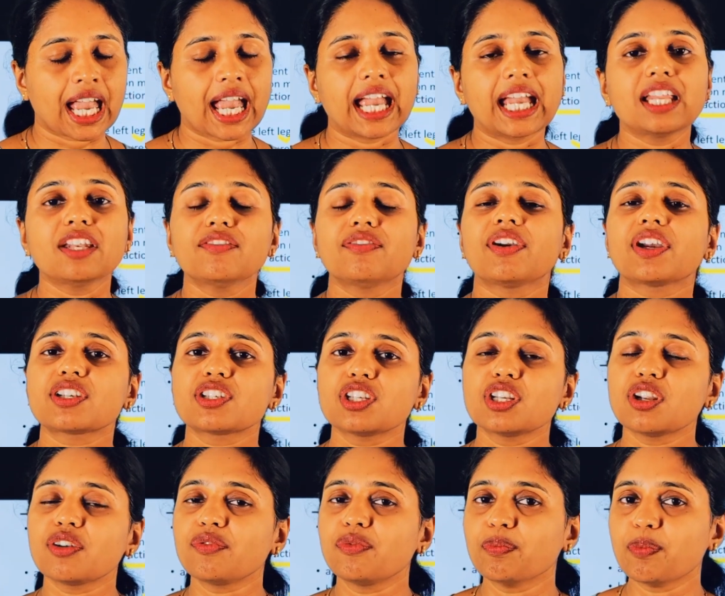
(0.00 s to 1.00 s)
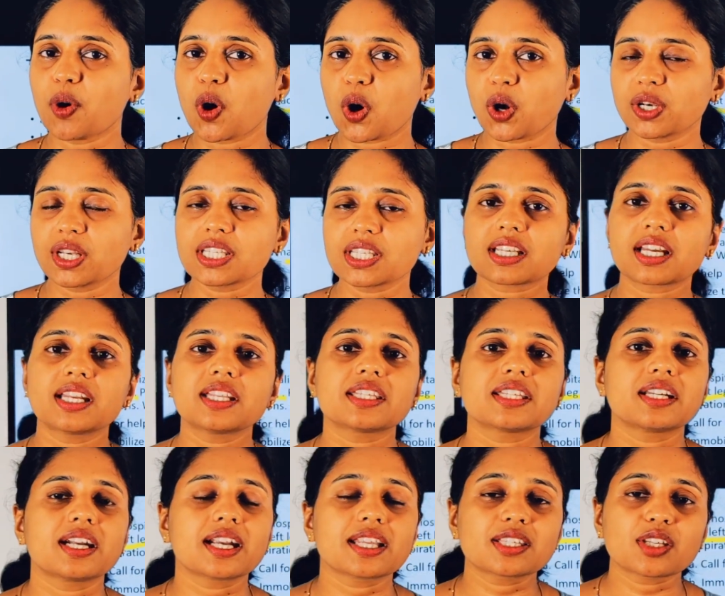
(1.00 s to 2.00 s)
Infection of bone is
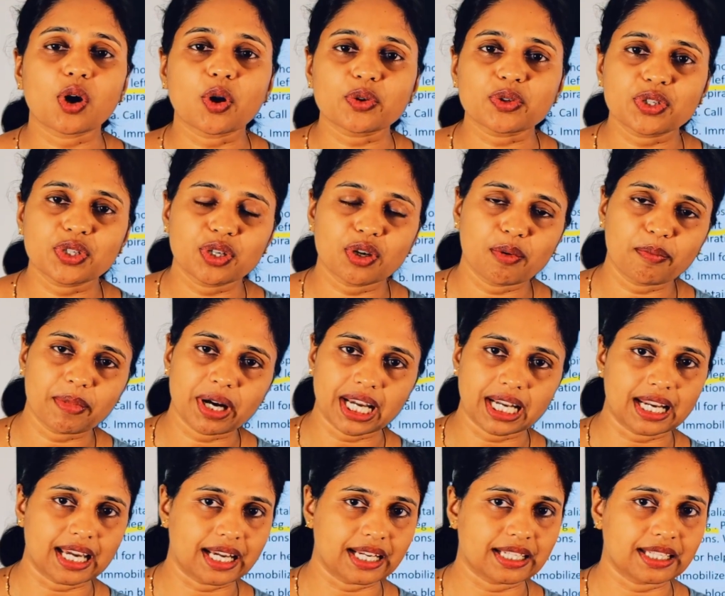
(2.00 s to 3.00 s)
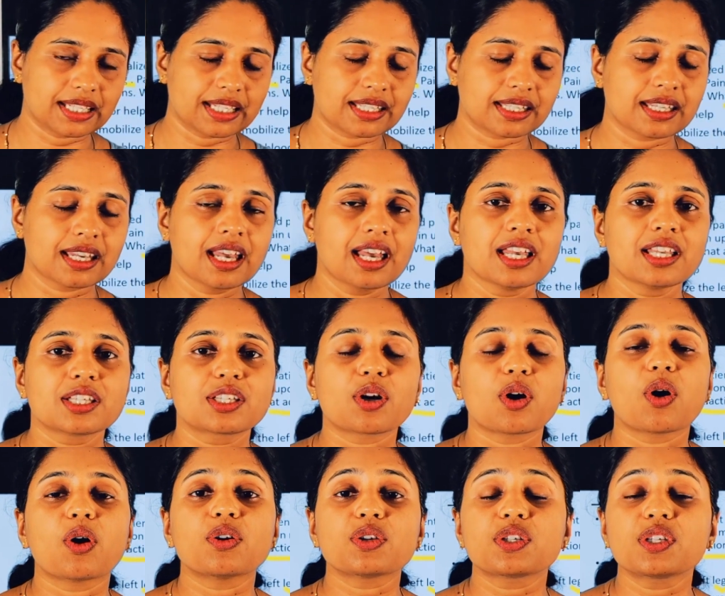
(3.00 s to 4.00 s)
considered as osteomyelitis.
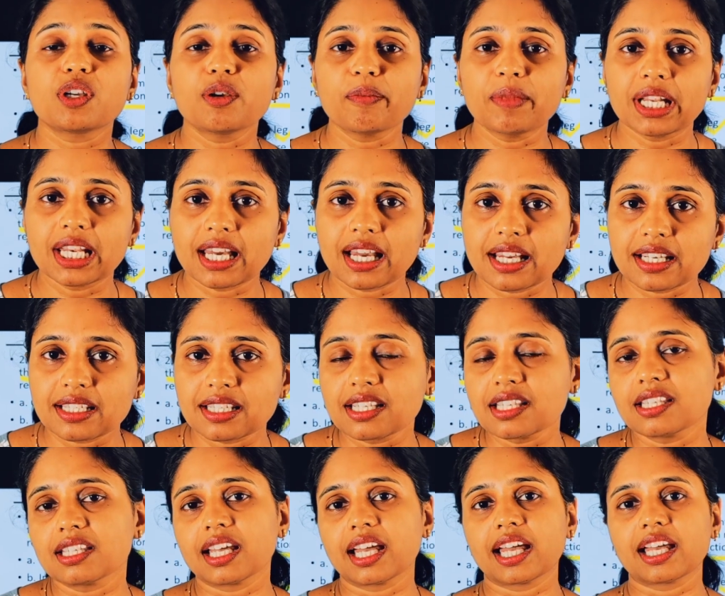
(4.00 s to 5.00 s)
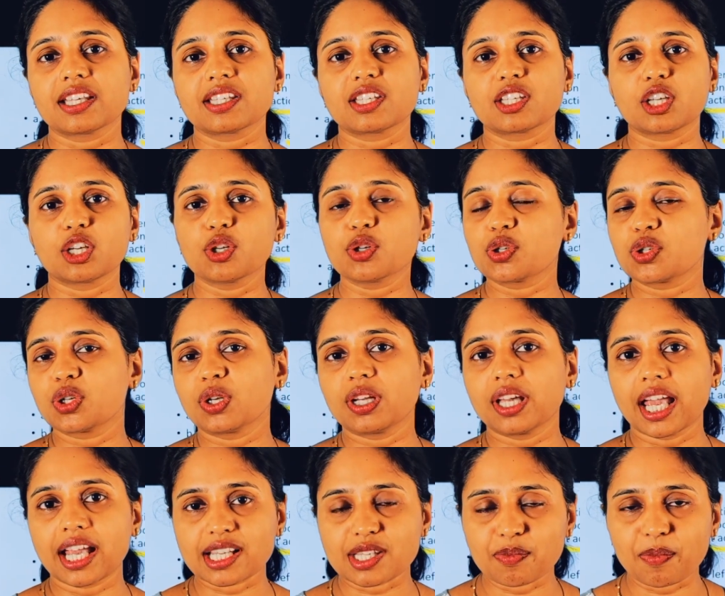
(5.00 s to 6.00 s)
So osteomyelitis is
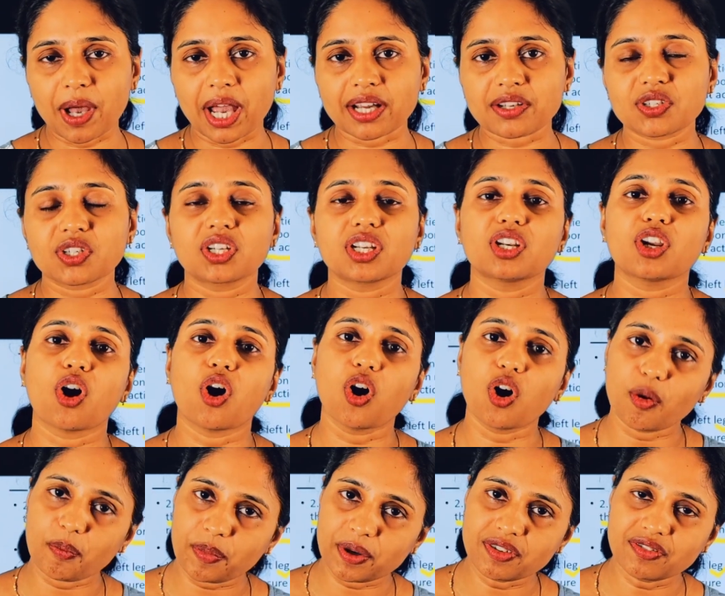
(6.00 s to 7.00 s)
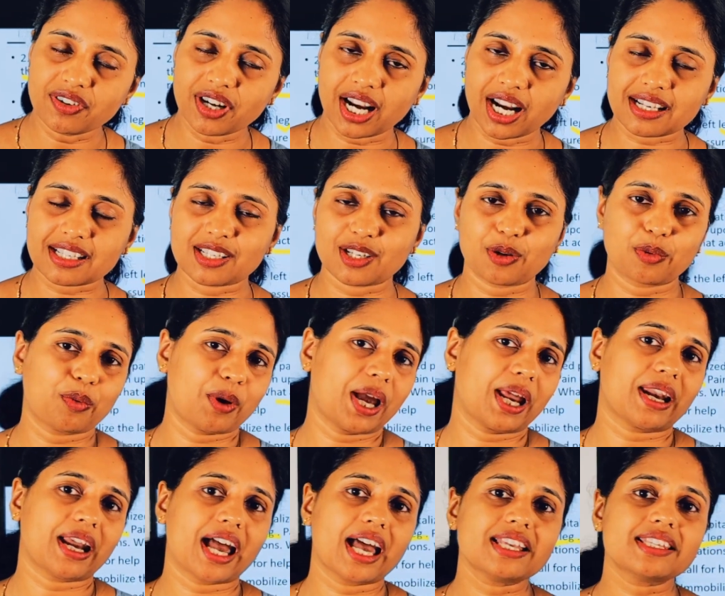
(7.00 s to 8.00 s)
usually expected in open fracture,
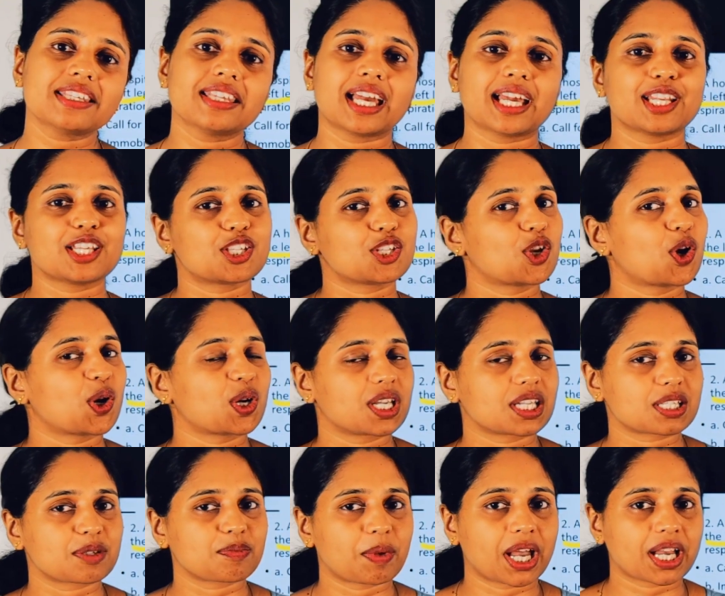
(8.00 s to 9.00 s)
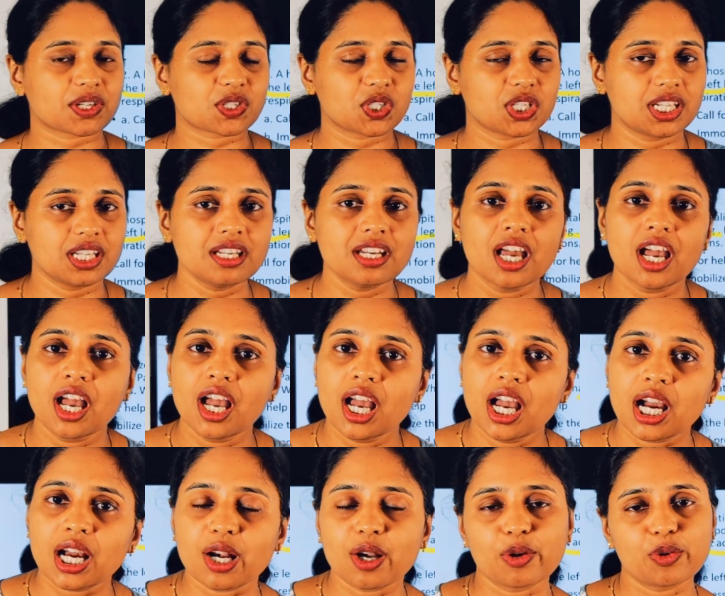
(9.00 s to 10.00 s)
whereas that is not expected in
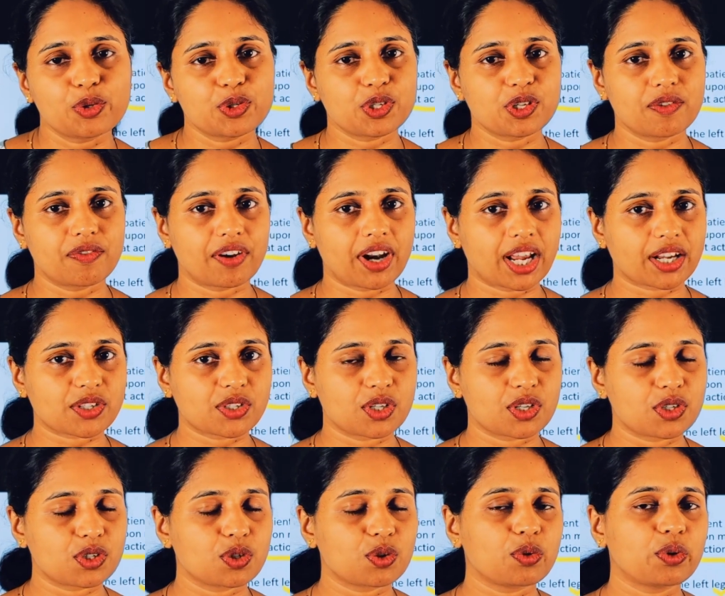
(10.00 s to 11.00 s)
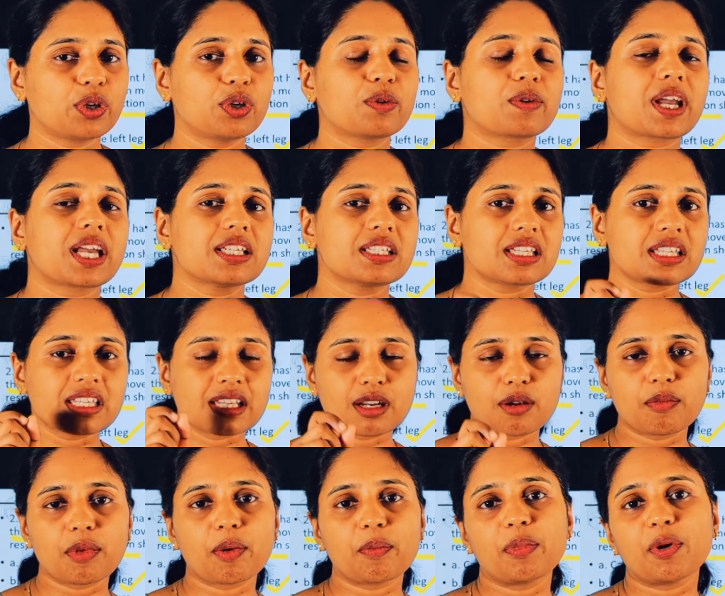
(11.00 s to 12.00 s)
closed fracture. So you can just
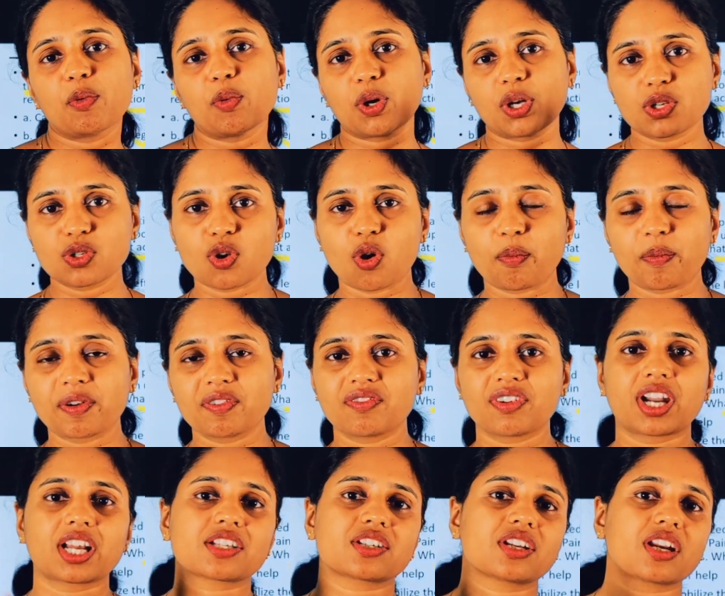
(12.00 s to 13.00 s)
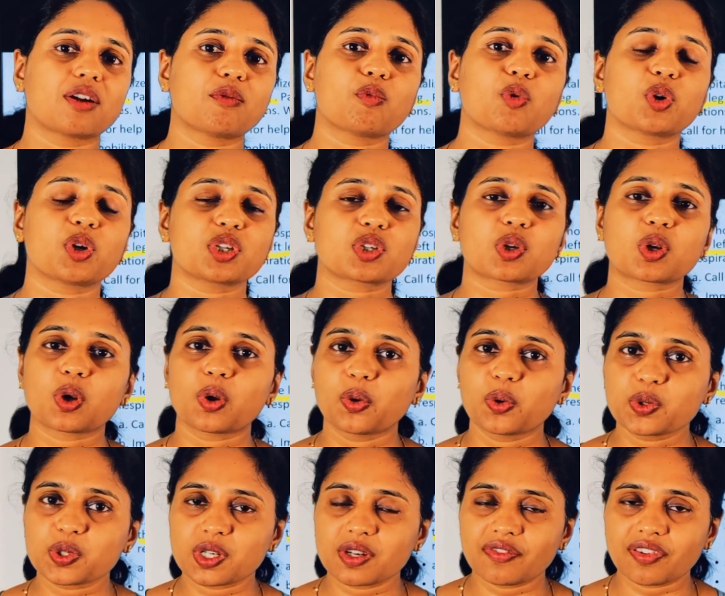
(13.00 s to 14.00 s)
remember what is open fracture and what is
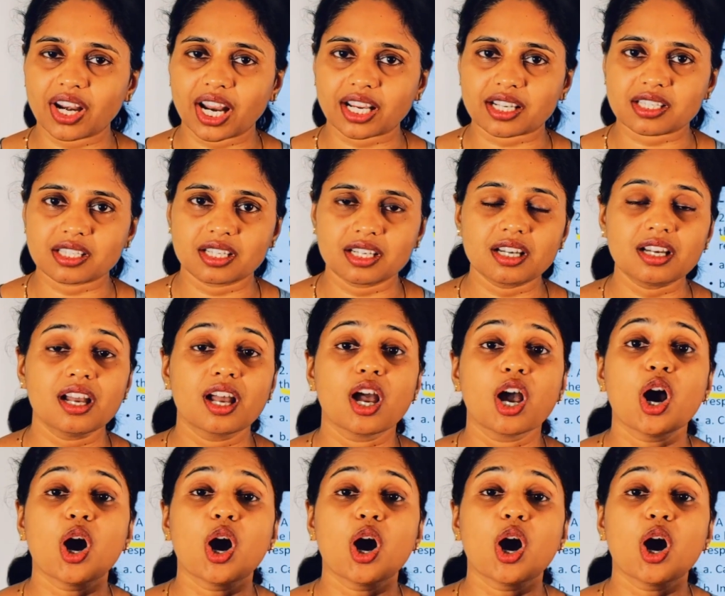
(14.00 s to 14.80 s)
closed fracture.